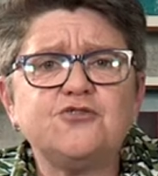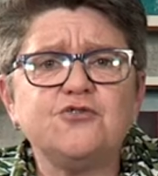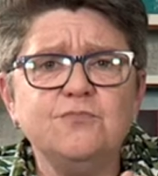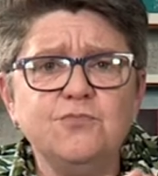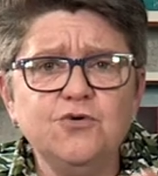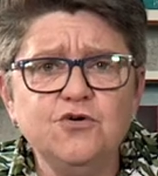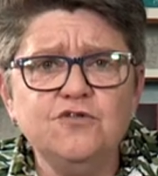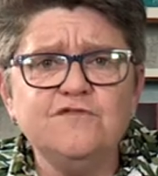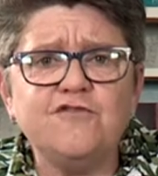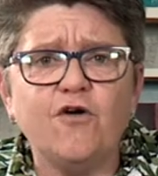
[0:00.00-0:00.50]

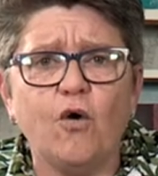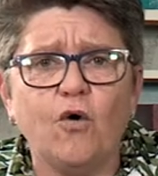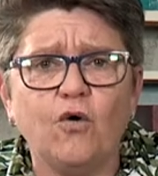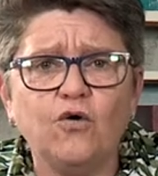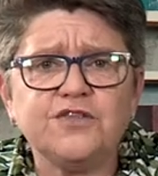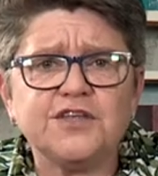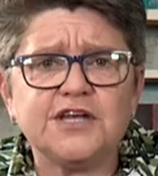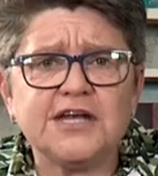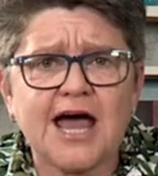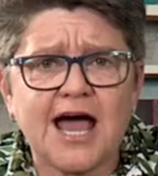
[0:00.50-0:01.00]
remove all
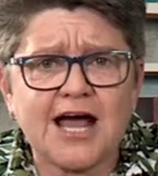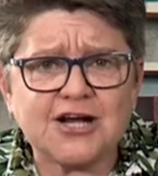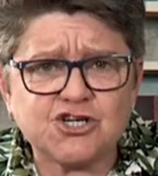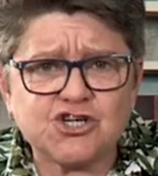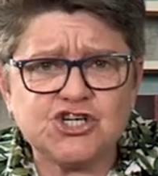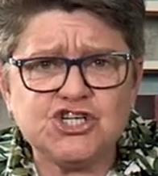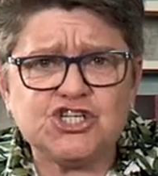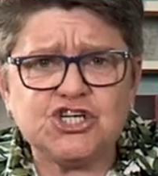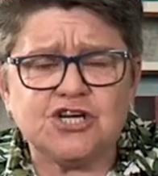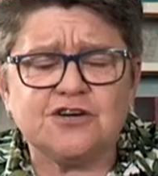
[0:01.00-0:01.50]
the
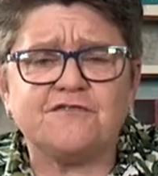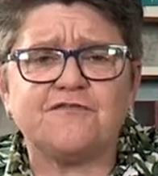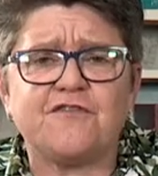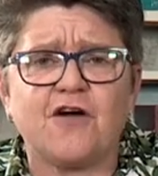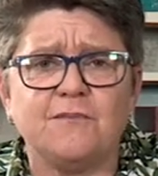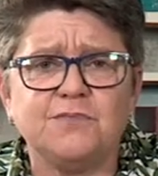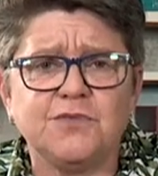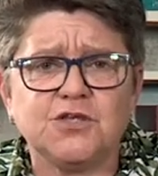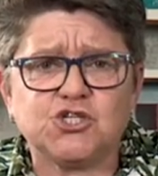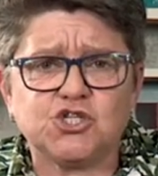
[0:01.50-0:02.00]
nitrogen
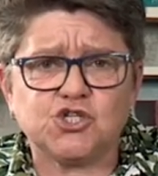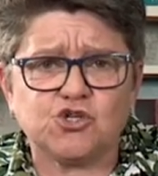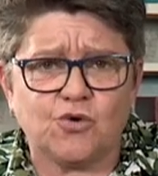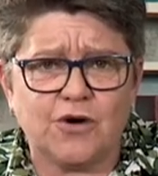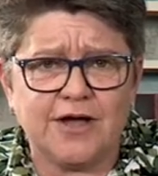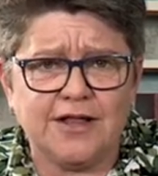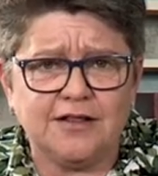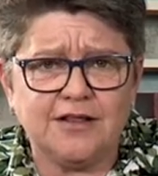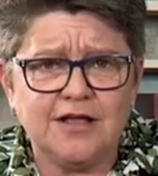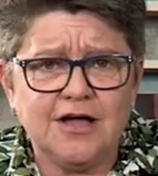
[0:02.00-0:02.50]
from the
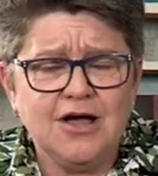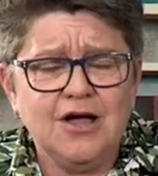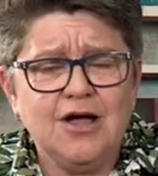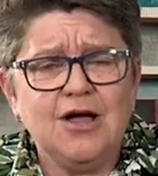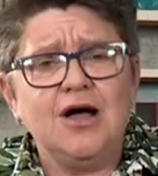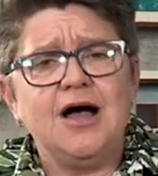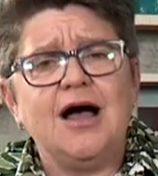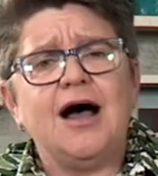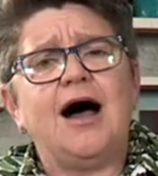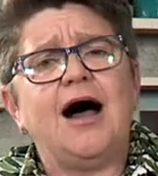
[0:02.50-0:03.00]
soil?
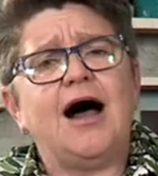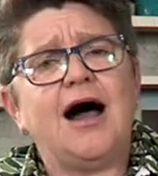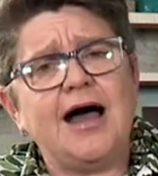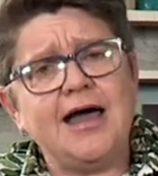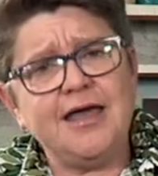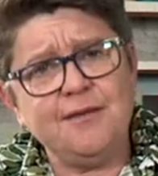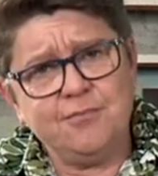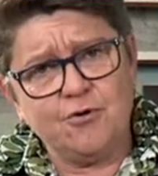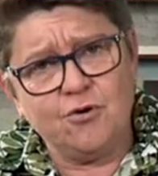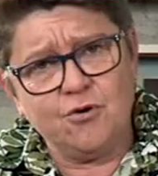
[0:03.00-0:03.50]

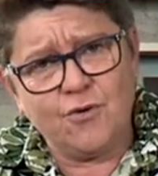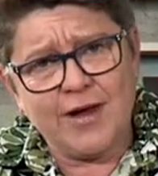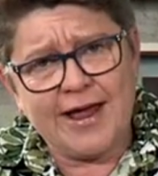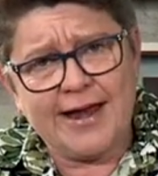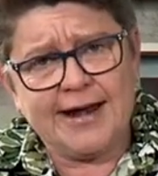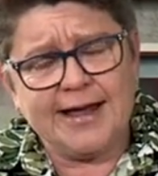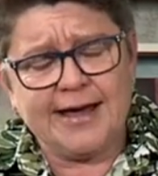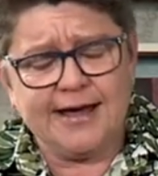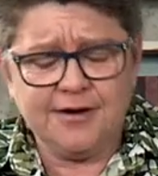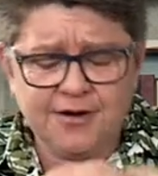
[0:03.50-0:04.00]
Hi,
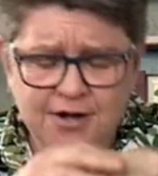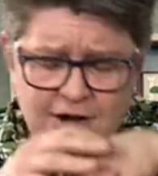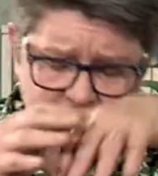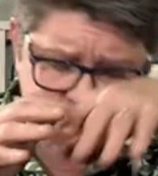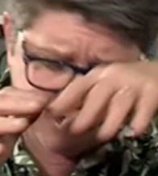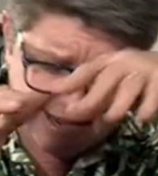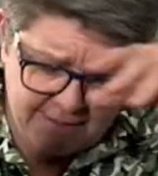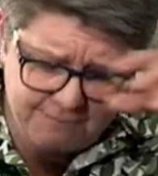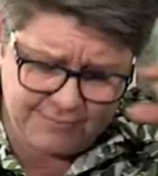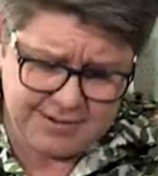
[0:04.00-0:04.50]
Buena. No,
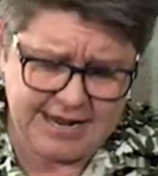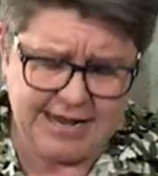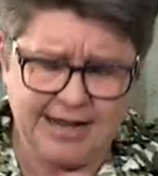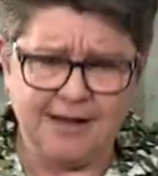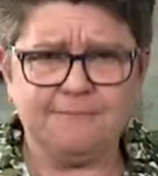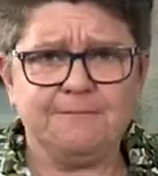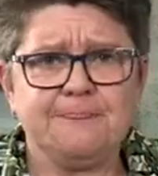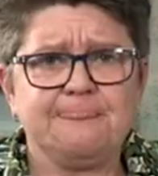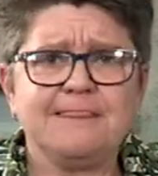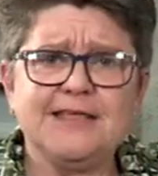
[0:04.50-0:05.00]
come now.
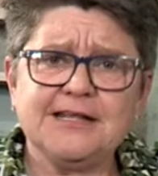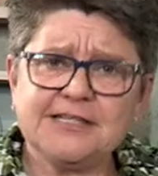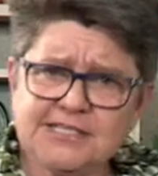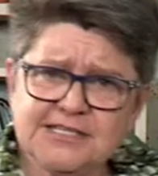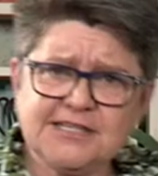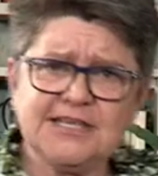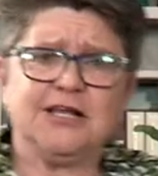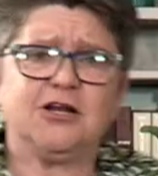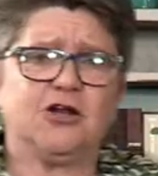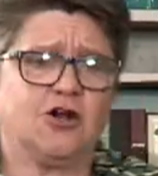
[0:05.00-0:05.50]
Let's
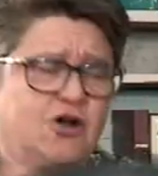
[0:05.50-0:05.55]
think